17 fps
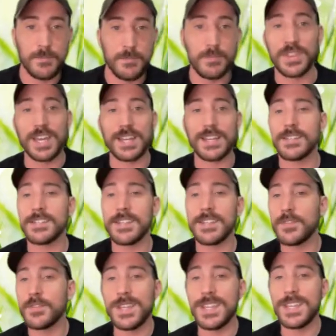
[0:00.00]
But that doesn't
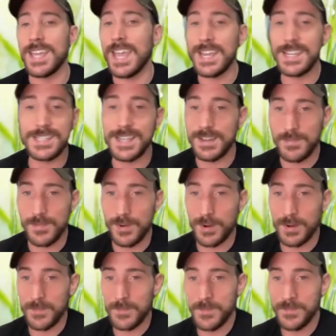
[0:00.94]
have to be the case
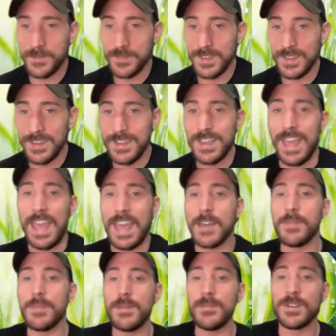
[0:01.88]
anymore.
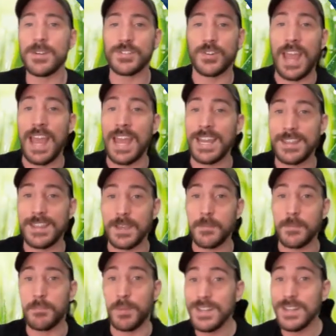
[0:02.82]
AMP emails are
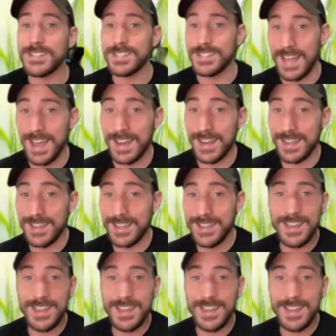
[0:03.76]
anything but static.